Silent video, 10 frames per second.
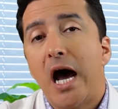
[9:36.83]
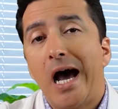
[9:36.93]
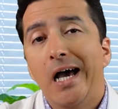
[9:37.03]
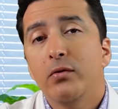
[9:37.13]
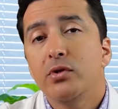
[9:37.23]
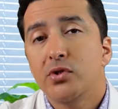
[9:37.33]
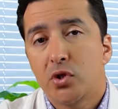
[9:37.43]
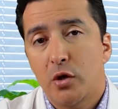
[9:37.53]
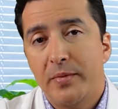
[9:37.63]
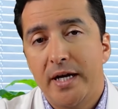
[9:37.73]
I would
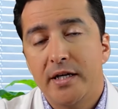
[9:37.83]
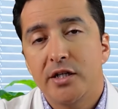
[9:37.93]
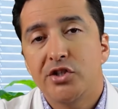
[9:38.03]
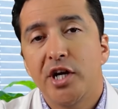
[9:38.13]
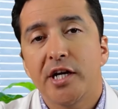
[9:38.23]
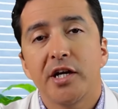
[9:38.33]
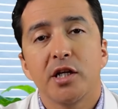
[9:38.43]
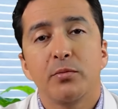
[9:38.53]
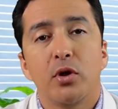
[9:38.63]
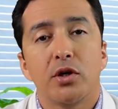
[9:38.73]
recommend
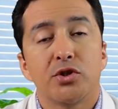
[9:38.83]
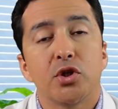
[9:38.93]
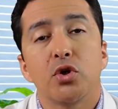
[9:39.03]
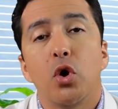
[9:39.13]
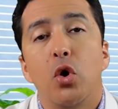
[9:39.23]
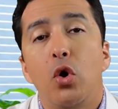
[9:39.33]
checking the blood sugar